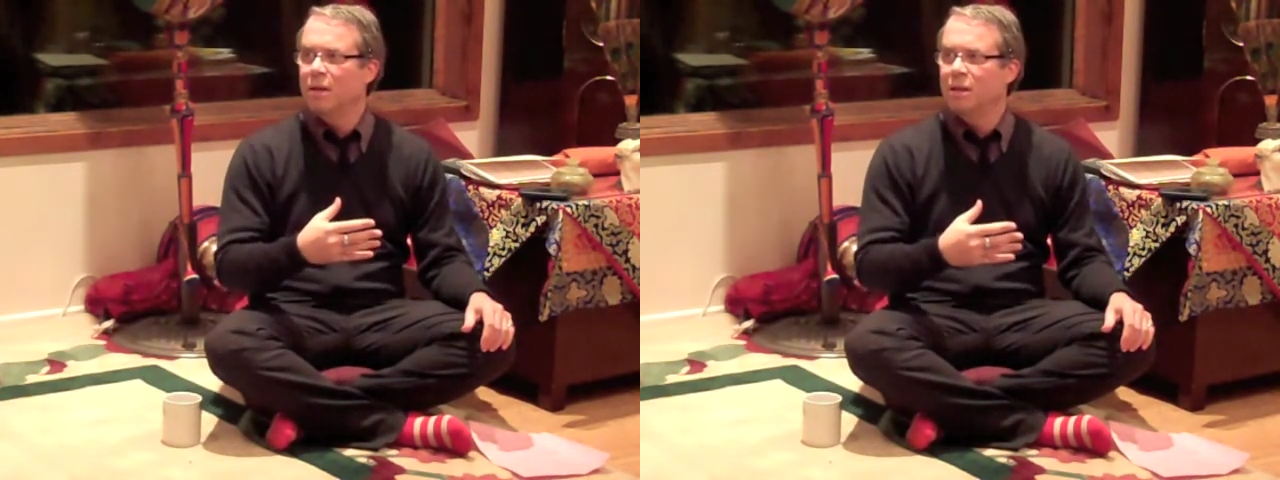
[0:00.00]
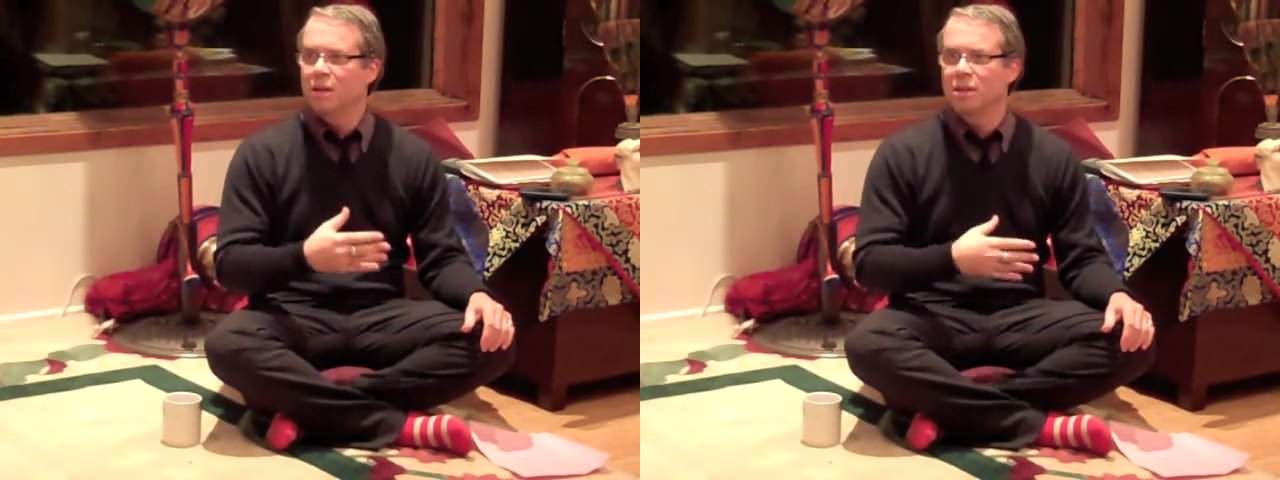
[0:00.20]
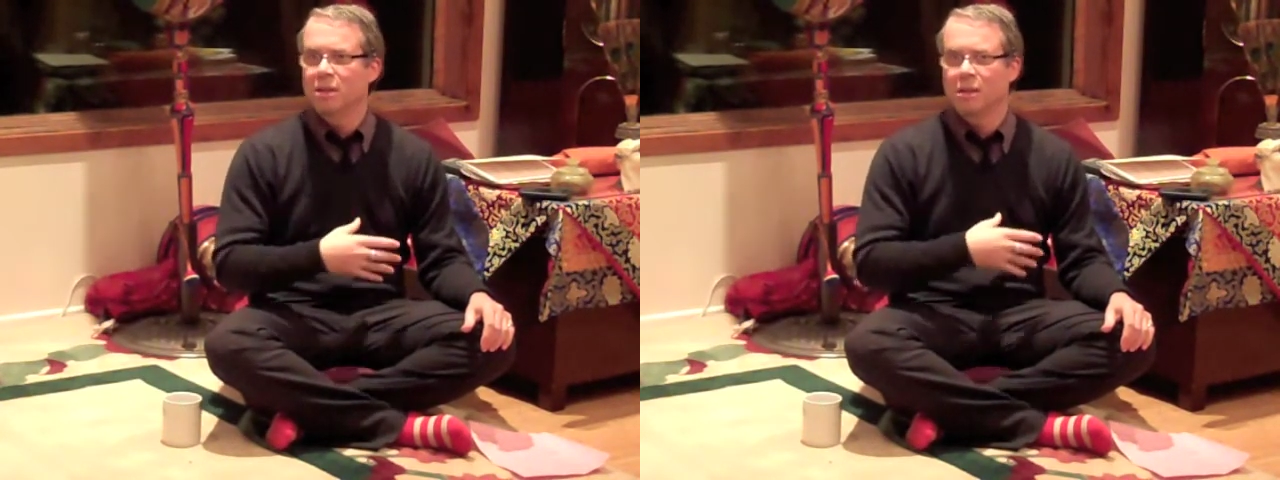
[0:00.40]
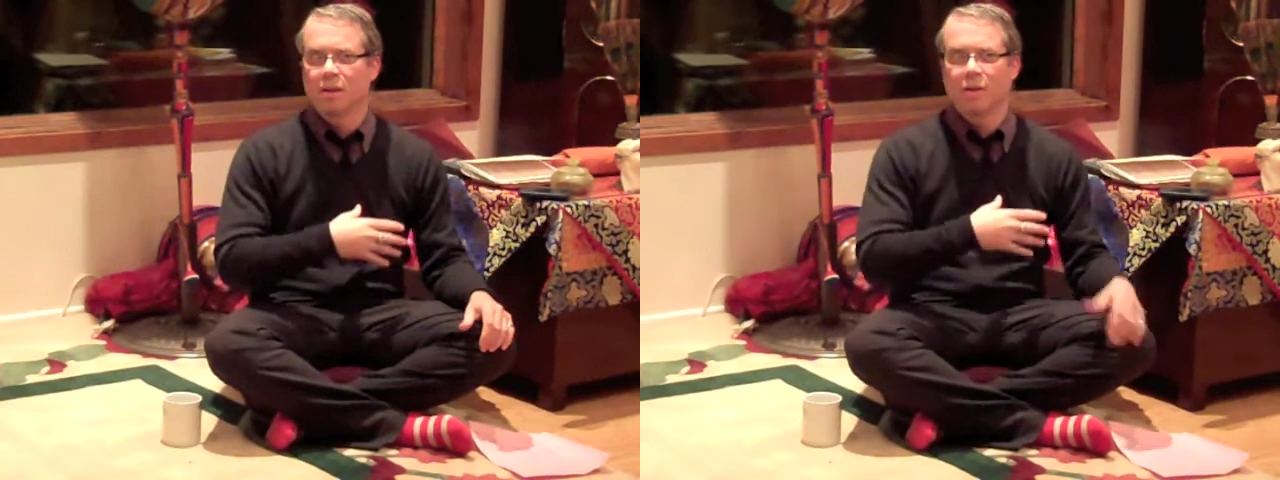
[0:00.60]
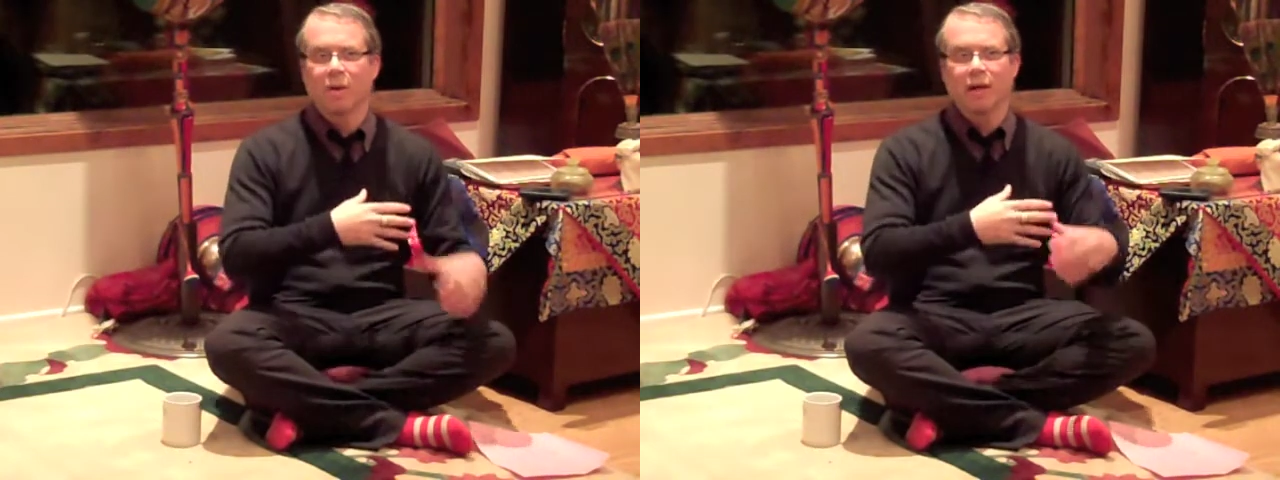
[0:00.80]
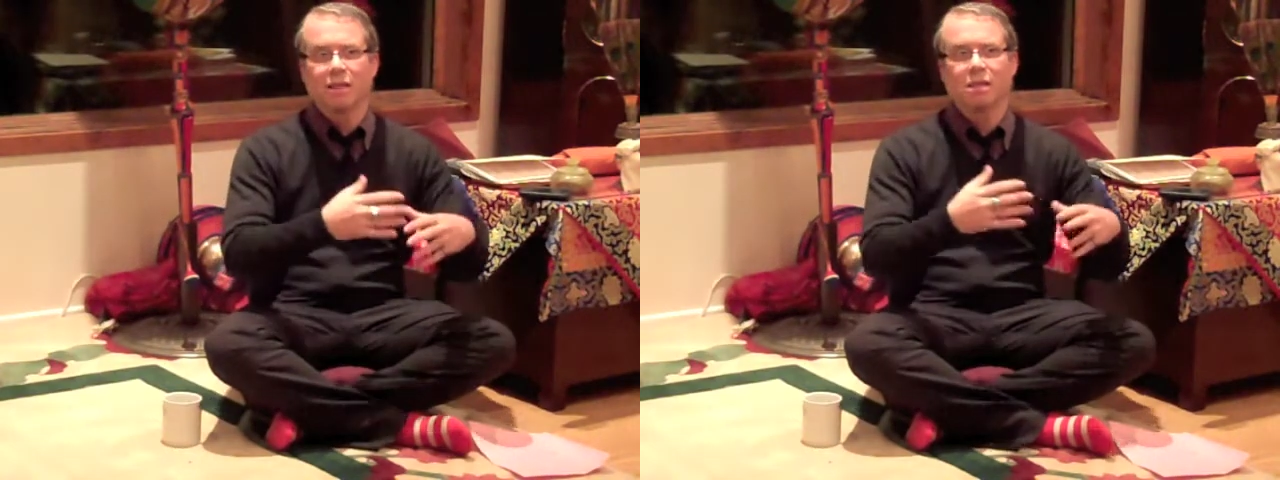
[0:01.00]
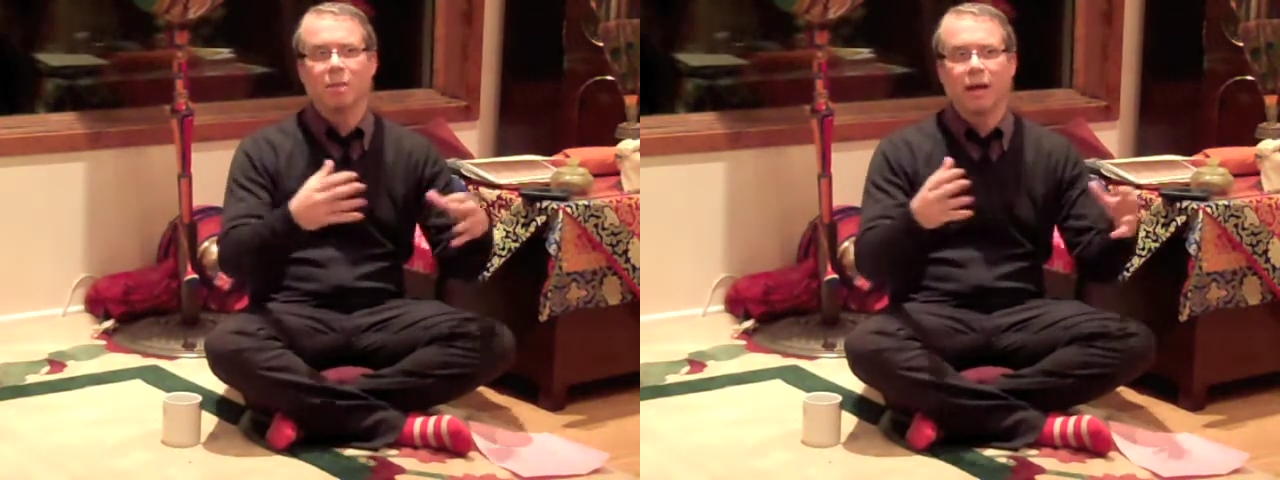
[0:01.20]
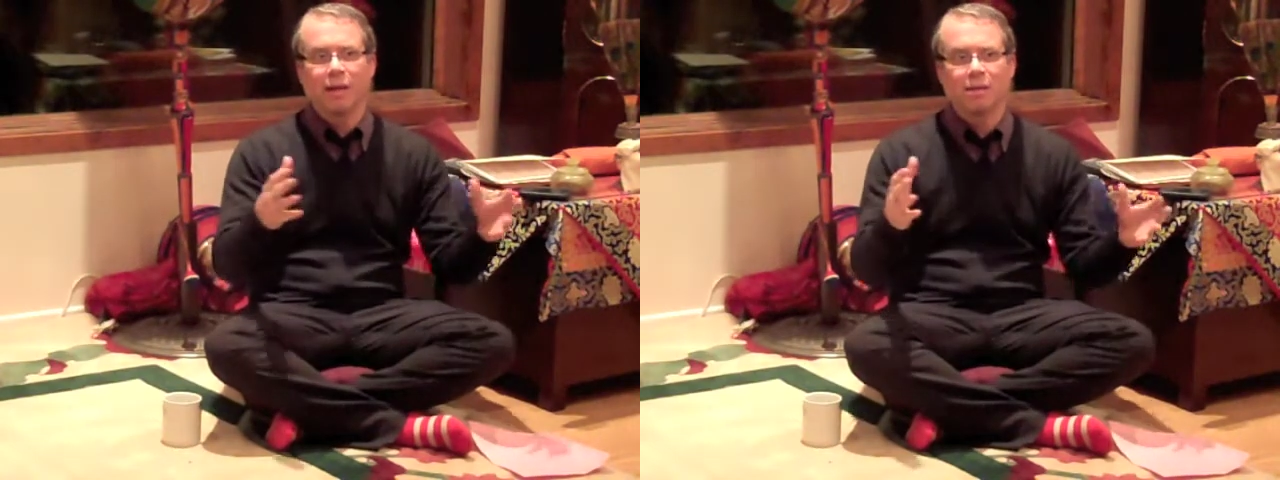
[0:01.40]
Teachings on the great
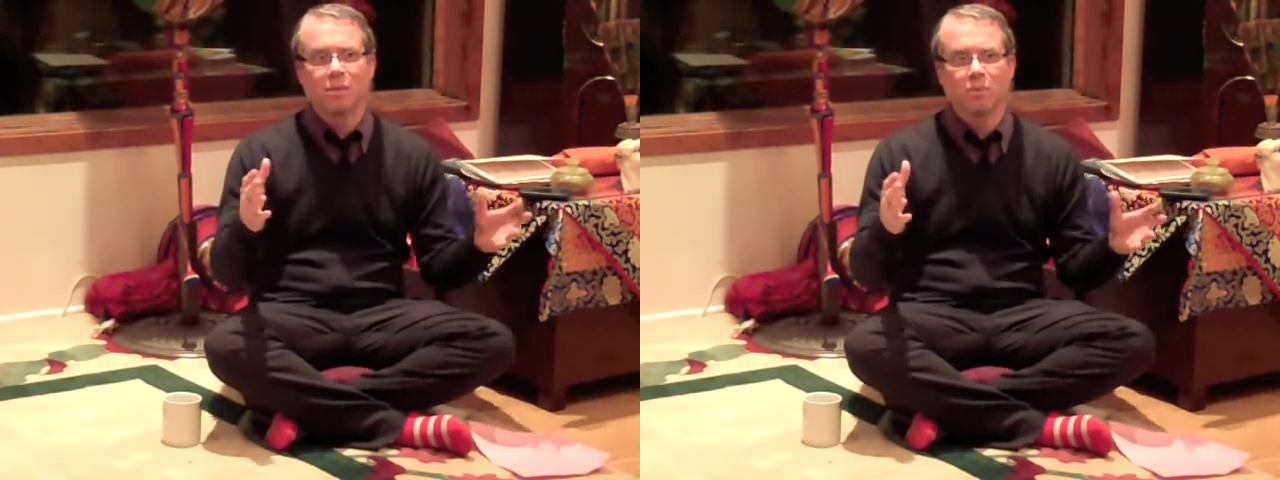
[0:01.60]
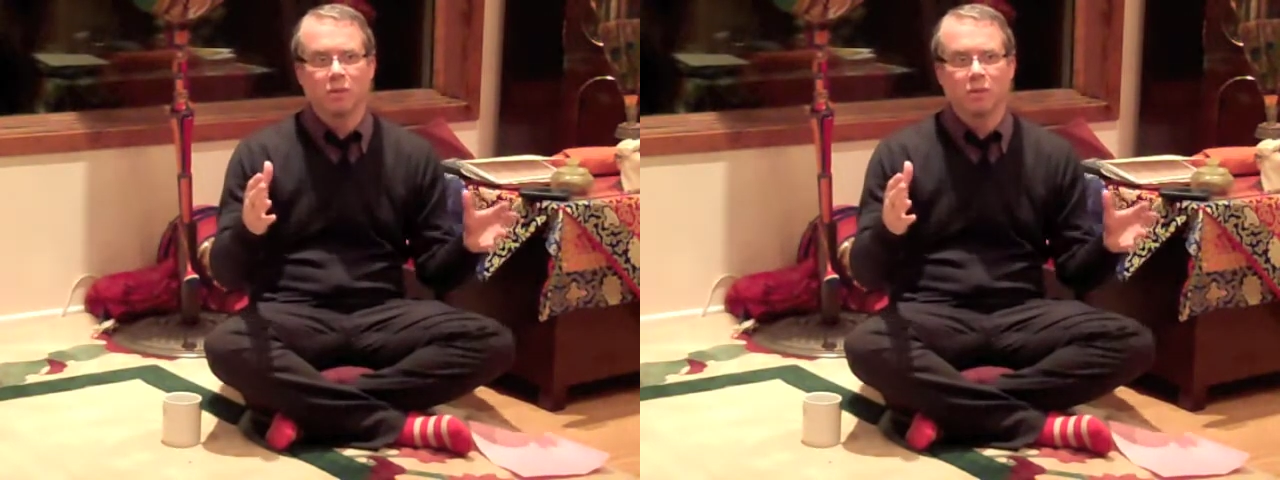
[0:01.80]
expanse,